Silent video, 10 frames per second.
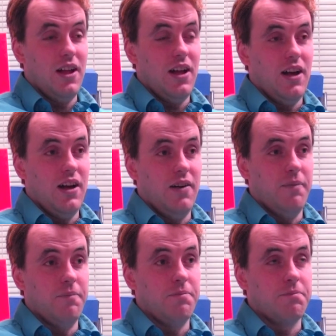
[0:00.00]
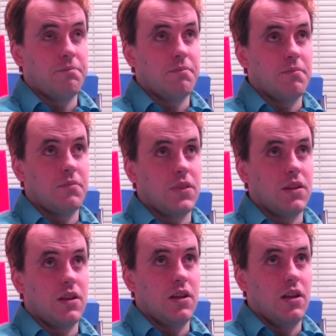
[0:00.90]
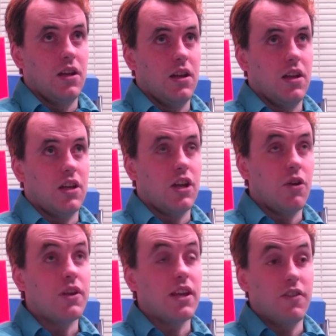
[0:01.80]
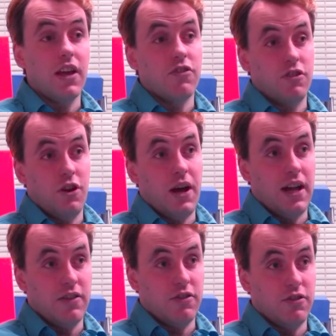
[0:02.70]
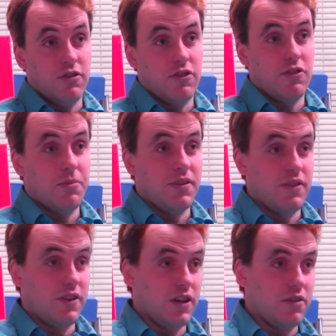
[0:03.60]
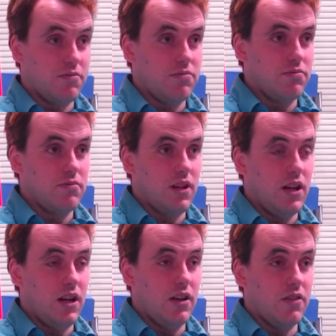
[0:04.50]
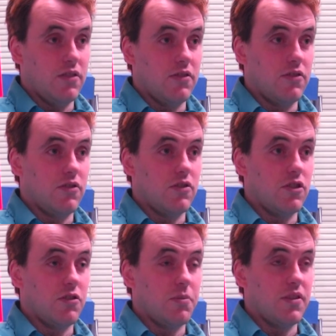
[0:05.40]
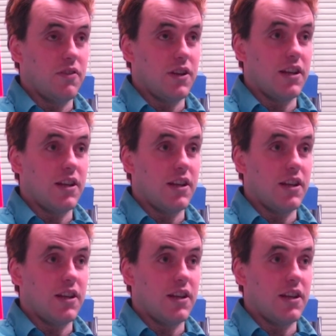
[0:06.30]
um, it can only give yes or no answers to specific, uh, to specific